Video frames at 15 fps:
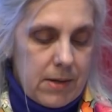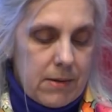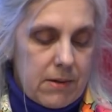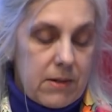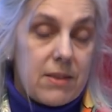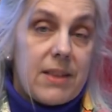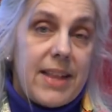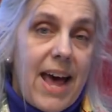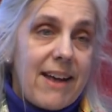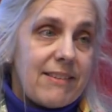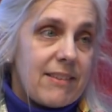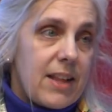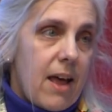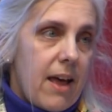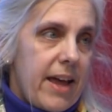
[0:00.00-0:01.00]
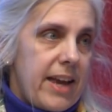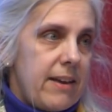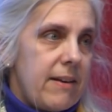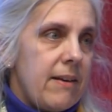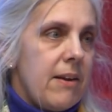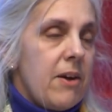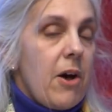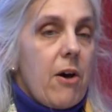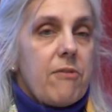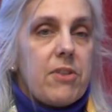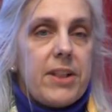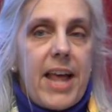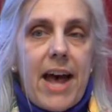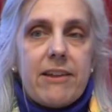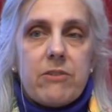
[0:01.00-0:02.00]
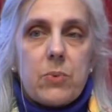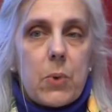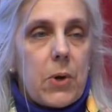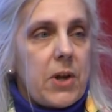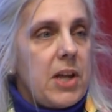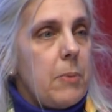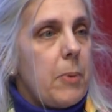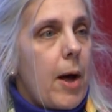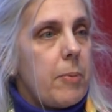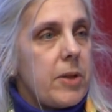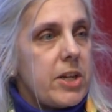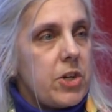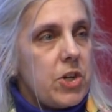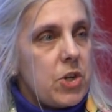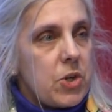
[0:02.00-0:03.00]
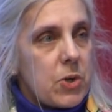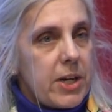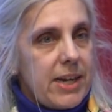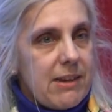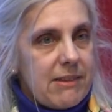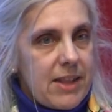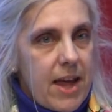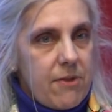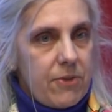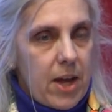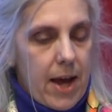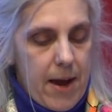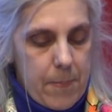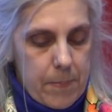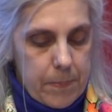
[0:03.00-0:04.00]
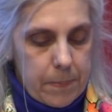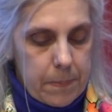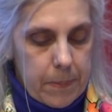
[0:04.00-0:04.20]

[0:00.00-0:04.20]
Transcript: To the last line of the last work he published during his lifetime,